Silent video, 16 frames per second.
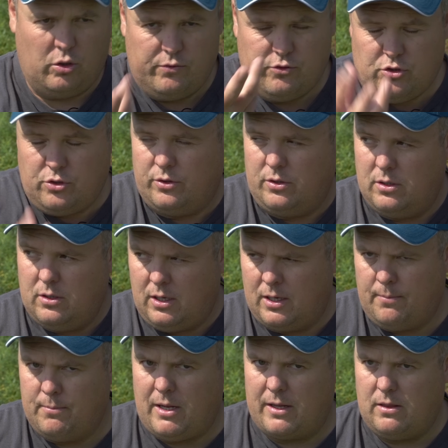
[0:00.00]
of a sudden, and
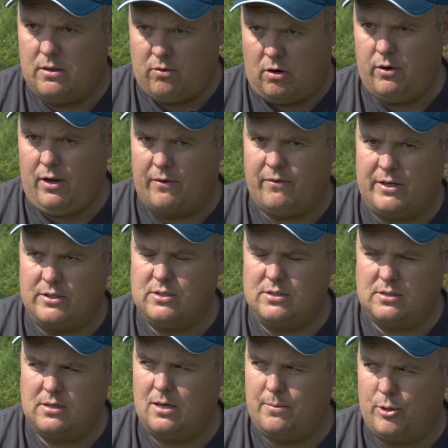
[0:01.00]
I'm like, they're on that, Rich.
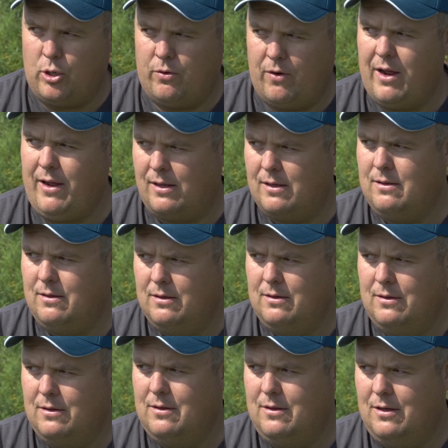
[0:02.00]
It's going to be all right.
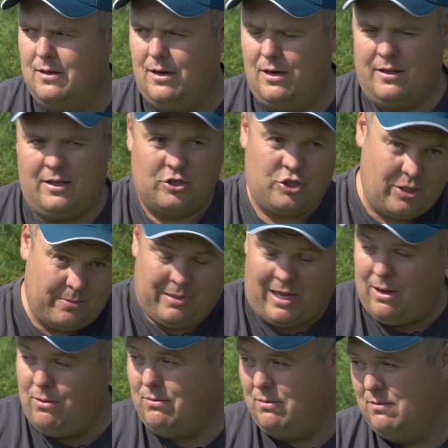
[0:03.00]
And I shipped
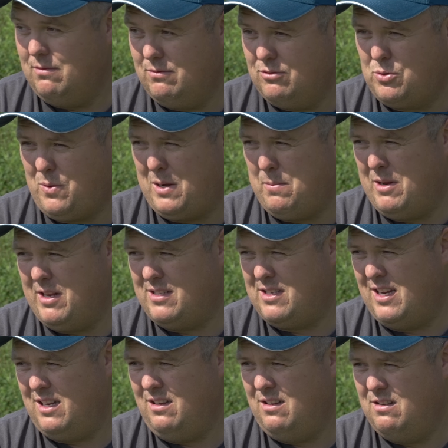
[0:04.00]
out 20 minutes
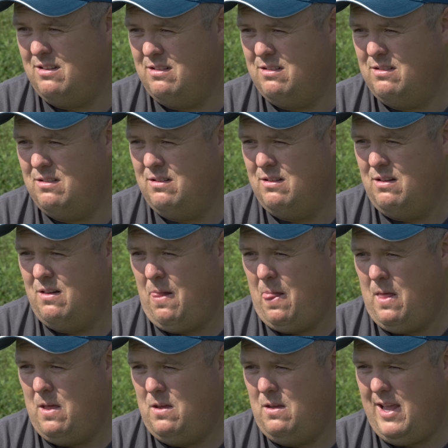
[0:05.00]
in.
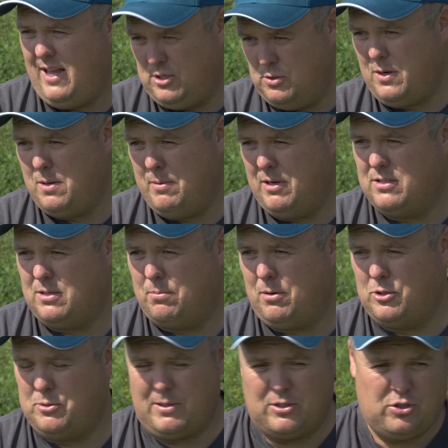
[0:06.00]
Yeah, 20 minutes I
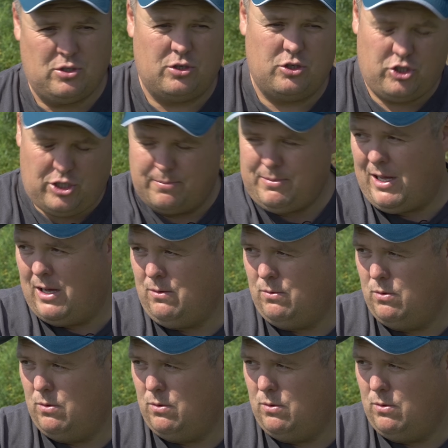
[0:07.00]
probably spent short. Shipped out,